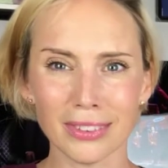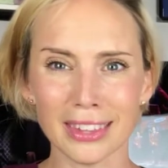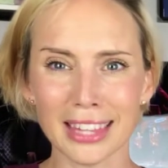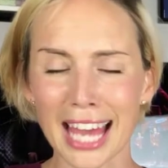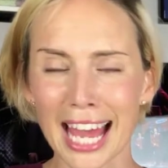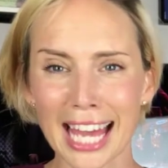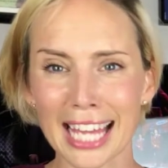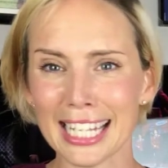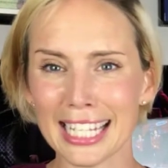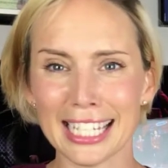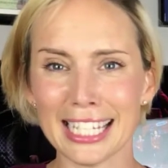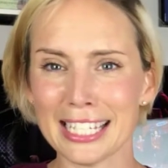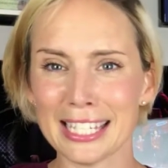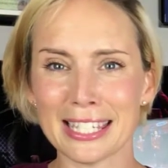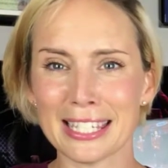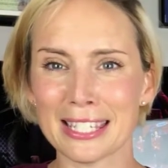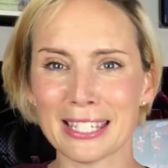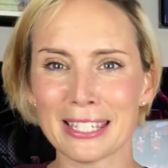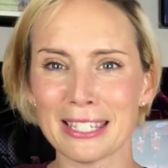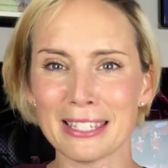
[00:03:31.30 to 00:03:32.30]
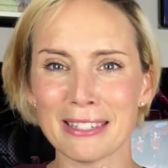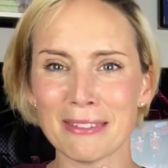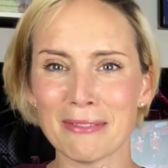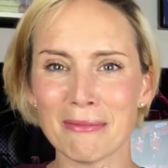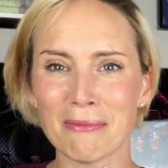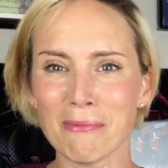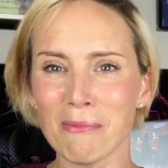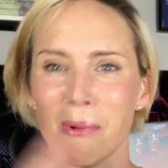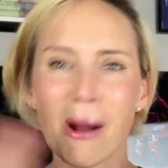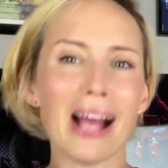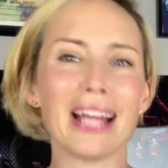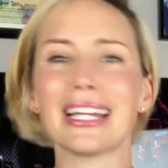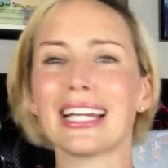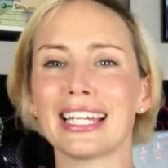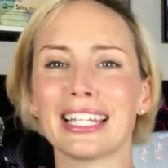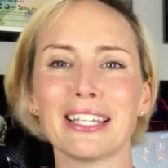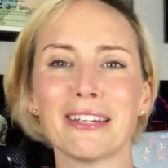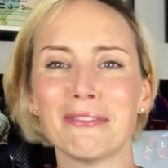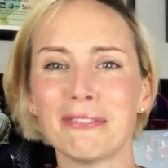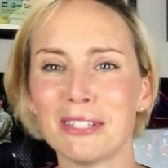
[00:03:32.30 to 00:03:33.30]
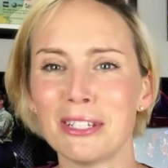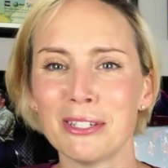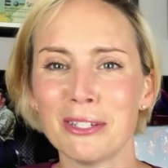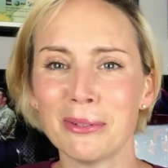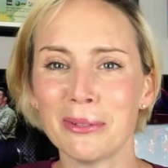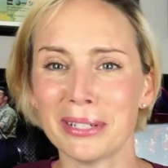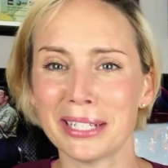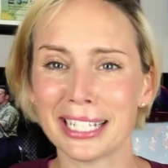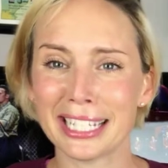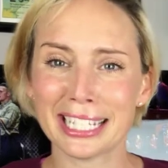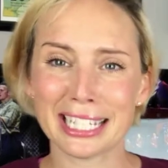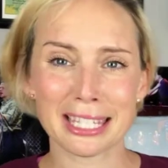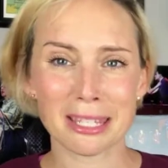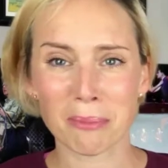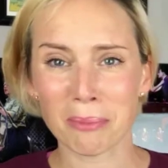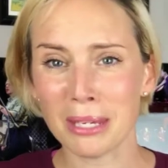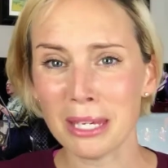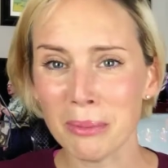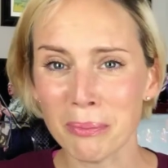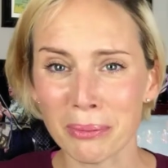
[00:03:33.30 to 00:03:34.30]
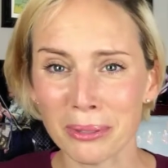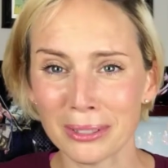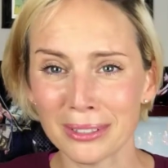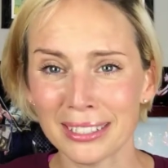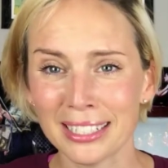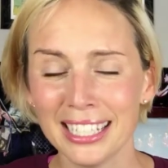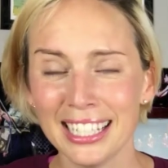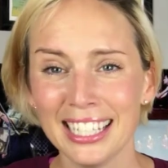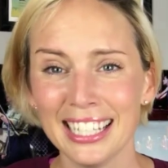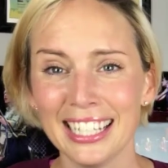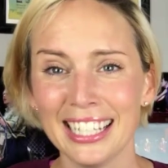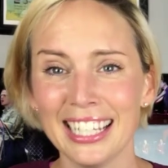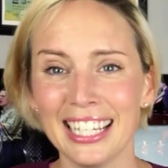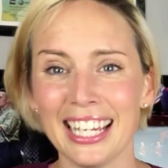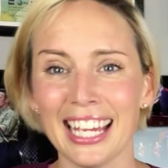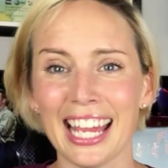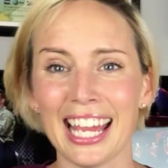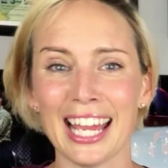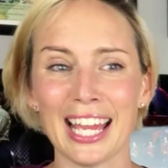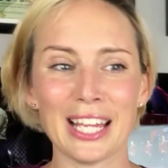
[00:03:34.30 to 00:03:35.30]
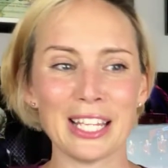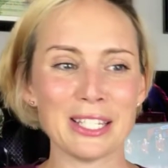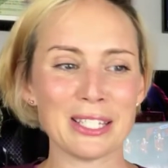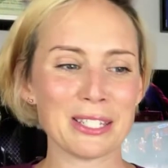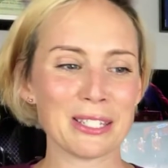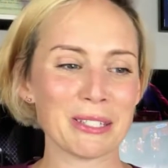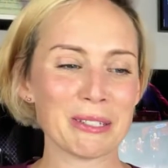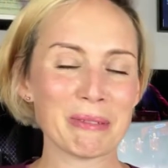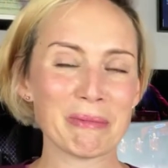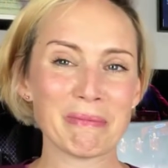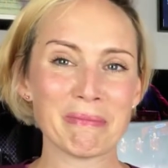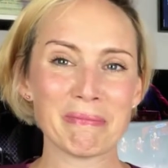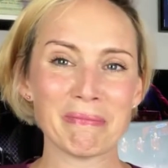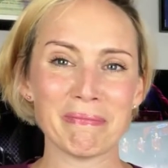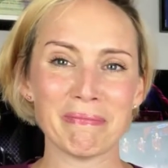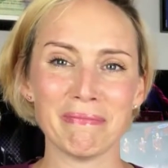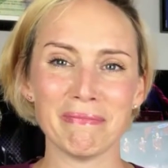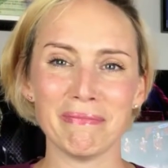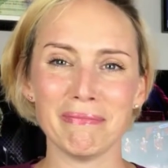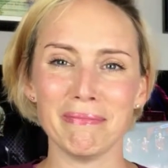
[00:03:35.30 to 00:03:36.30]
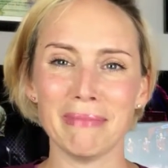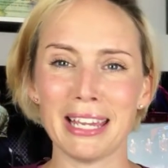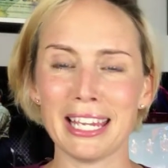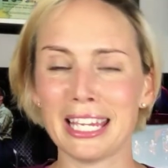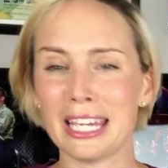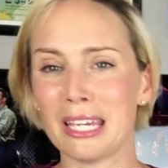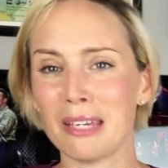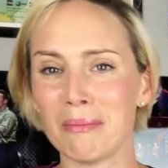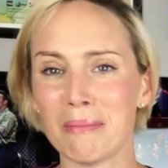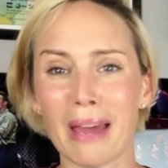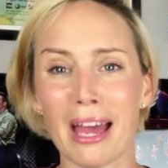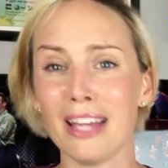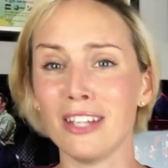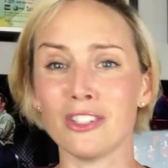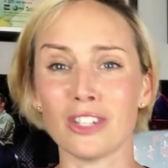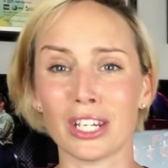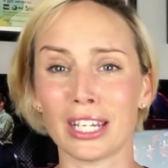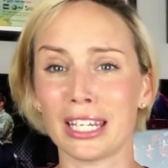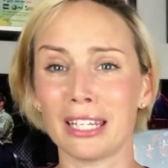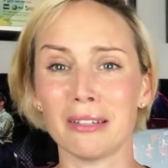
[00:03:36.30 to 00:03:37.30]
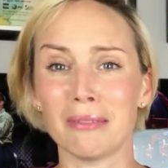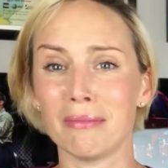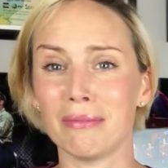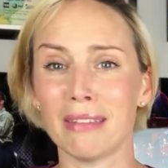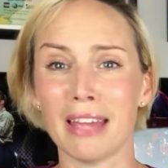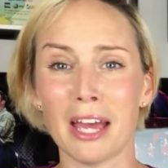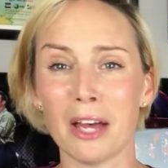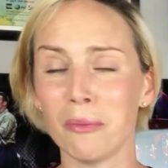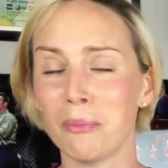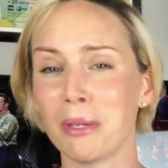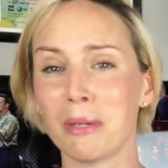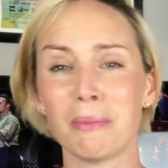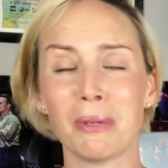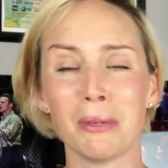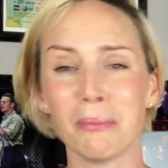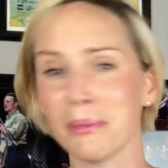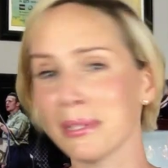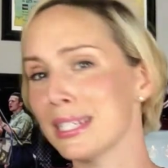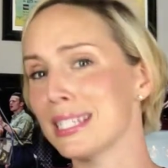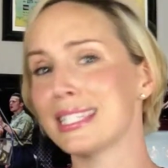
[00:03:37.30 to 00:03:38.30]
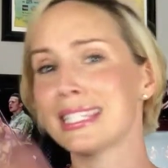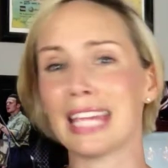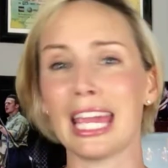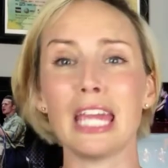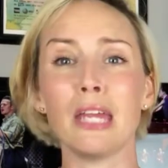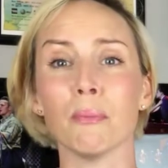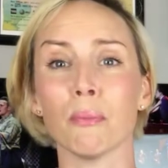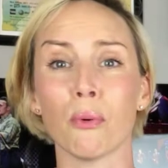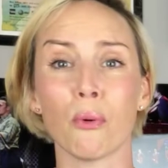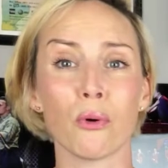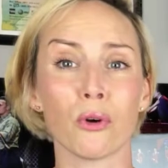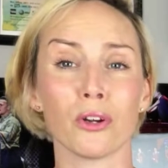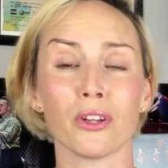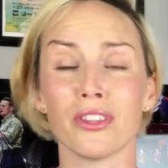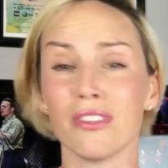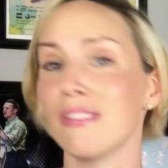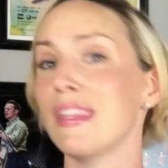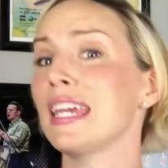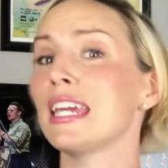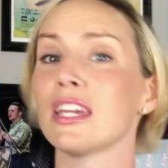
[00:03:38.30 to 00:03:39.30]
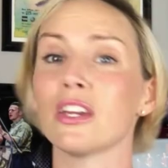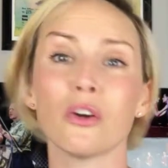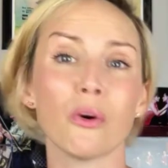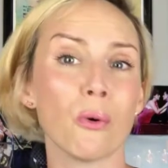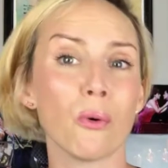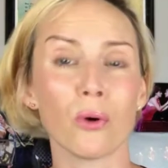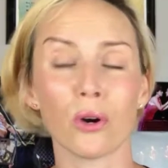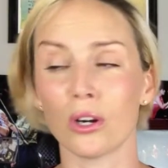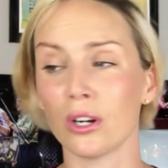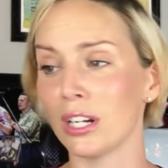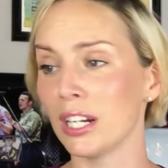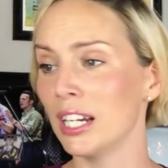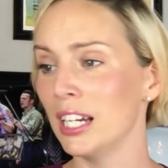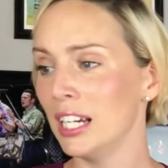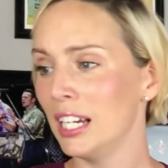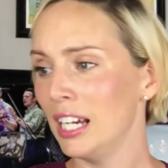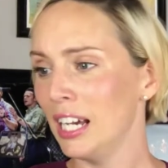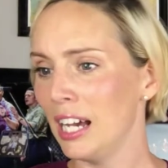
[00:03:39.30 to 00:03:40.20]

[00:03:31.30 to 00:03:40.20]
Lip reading: That is why I love to do it. It's the people and making magic and helping people escape or think or